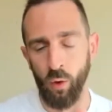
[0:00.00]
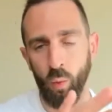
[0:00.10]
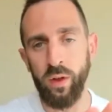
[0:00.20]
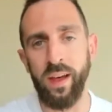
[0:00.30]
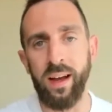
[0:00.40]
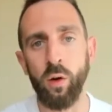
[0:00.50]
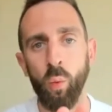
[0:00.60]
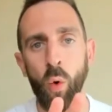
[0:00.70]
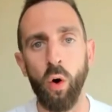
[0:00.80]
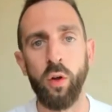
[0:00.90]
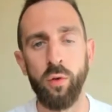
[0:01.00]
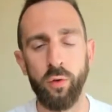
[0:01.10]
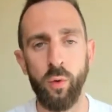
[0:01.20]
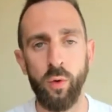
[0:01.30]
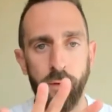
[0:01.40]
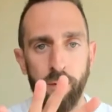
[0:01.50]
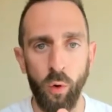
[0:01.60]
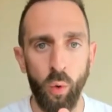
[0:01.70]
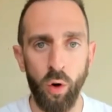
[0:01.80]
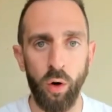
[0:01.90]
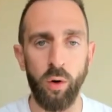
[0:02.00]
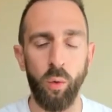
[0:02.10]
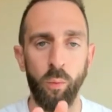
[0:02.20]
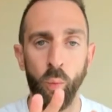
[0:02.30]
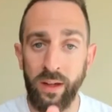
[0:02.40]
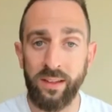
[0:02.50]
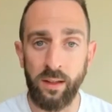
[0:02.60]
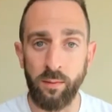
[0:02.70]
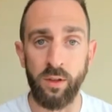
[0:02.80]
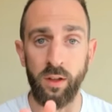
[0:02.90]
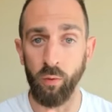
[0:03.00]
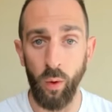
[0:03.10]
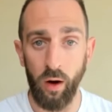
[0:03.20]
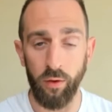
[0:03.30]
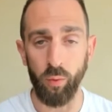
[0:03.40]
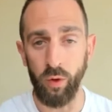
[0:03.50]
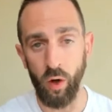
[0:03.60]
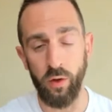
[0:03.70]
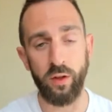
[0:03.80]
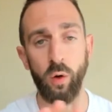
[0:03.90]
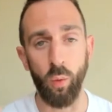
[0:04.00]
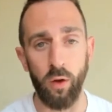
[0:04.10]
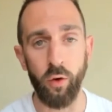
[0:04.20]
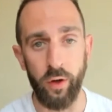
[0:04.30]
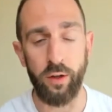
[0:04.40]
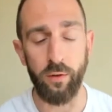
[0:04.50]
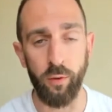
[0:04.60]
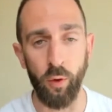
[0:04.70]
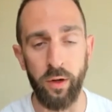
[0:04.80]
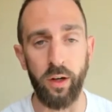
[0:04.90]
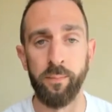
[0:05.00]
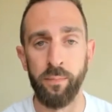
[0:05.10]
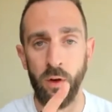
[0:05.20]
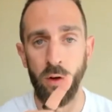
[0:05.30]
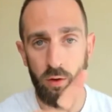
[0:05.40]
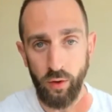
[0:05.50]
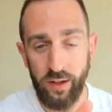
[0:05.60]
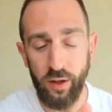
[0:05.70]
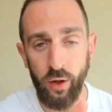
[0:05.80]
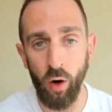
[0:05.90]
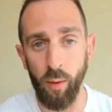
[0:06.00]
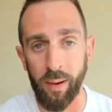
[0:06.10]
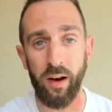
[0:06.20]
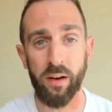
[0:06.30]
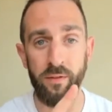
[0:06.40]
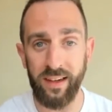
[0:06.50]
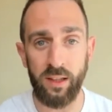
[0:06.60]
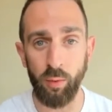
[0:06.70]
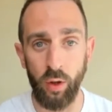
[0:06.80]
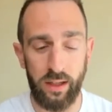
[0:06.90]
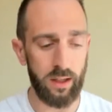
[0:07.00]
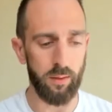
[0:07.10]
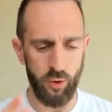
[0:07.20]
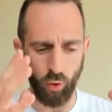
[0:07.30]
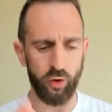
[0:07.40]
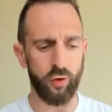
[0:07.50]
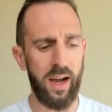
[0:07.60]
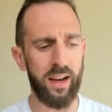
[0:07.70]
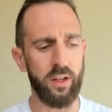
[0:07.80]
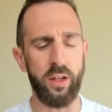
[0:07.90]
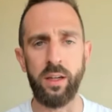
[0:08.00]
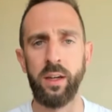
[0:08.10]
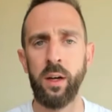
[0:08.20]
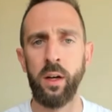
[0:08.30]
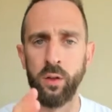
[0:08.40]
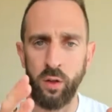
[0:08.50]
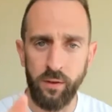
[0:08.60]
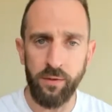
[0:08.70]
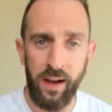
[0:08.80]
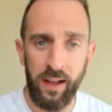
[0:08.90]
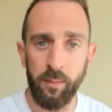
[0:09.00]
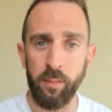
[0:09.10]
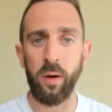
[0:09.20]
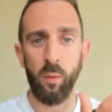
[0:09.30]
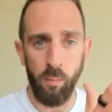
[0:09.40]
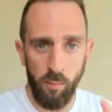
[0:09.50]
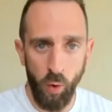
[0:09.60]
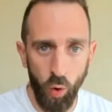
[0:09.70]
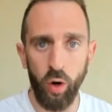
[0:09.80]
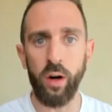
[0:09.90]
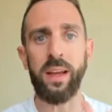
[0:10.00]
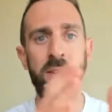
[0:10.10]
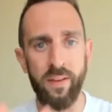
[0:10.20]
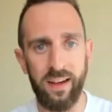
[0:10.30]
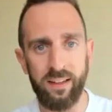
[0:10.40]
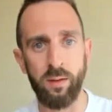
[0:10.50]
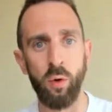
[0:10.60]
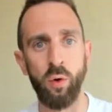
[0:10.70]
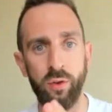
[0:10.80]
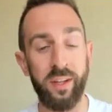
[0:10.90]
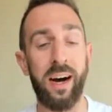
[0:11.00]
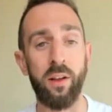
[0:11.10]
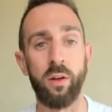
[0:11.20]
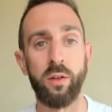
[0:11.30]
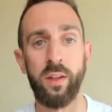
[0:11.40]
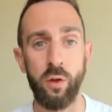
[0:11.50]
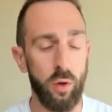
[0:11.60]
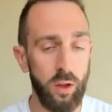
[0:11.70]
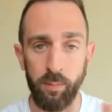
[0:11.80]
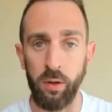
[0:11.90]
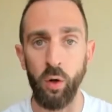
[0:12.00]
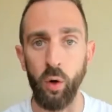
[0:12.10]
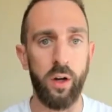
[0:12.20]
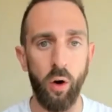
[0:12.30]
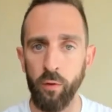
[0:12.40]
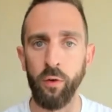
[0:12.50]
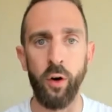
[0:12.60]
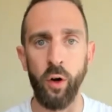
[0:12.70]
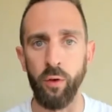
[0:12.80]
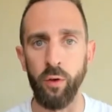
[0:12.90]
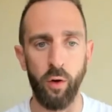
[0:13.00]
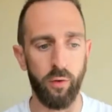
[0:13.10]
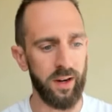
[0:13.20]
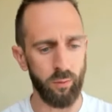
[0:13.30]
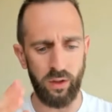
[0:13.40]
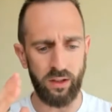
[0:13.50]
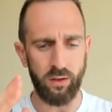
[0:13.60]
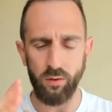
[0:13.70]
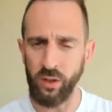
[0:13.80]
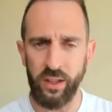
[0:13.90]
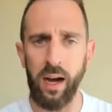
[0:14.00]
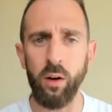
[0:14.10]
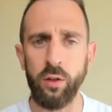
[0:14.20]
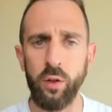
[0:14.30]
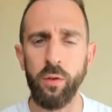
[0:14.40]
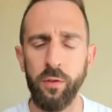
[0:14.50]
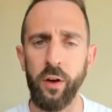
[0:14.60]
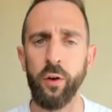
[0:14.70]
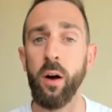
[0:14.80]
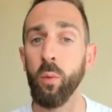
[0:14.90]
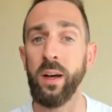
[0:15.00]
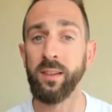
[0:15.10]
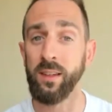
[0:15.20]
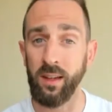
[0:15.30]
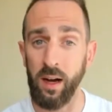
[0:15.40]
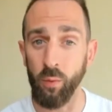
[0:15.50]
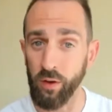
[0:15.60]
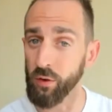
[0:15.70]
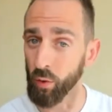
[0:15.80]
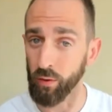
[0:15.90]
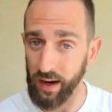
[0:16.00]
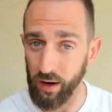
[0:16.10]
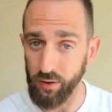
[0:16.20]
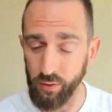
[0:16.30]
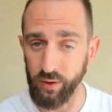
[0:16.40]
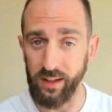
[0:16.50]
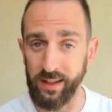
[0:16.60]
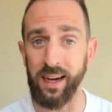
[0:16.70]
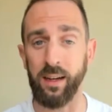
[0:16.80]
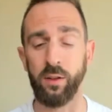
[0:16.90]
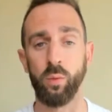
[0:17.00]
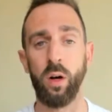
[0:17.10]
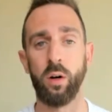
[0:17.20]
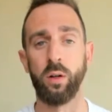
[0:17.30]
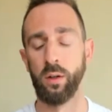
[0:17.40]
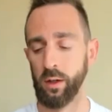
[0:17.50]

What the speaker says: We then walk you through the four wisdoms of wealth. We call this our wealth creation formula. You need to know about investable income, your strategy to develop more investable dollars that you can deploy over and over and over. And we challenge you to figure out ways that align with your values in that as well.